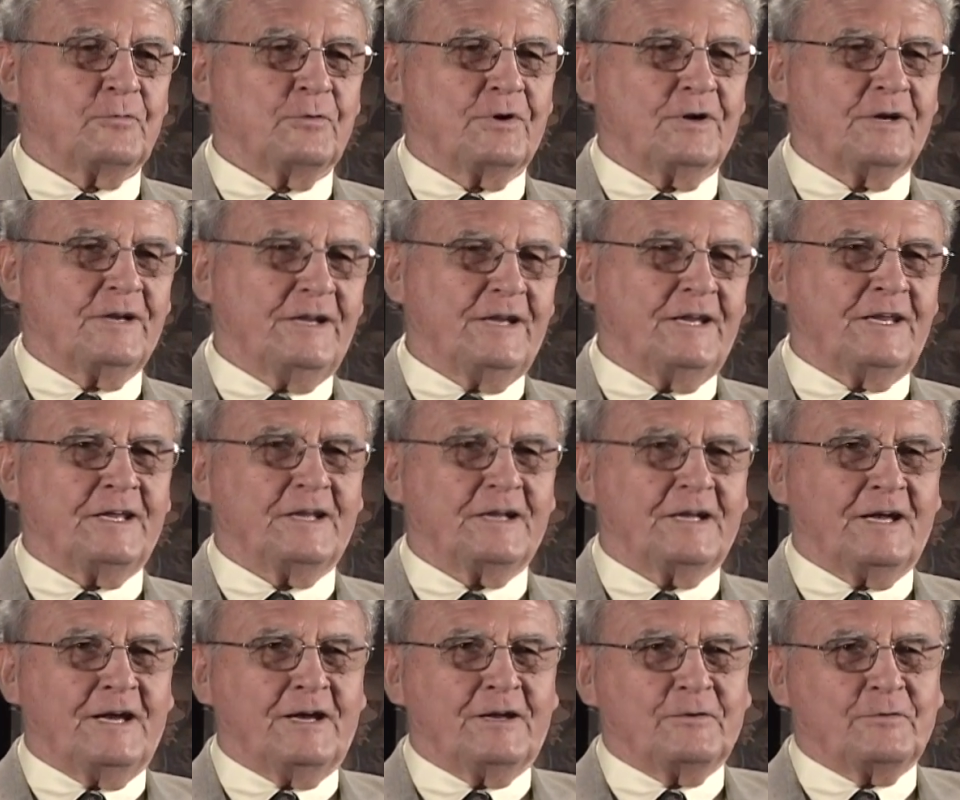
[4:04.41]
word
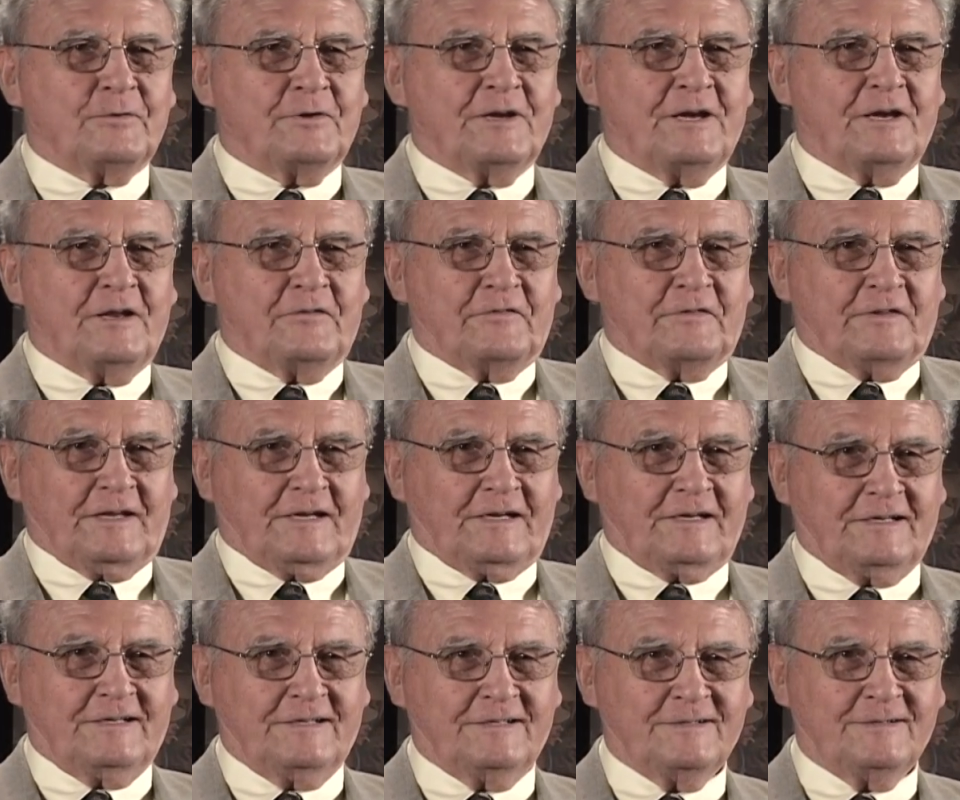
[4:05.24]
leaking out on anything.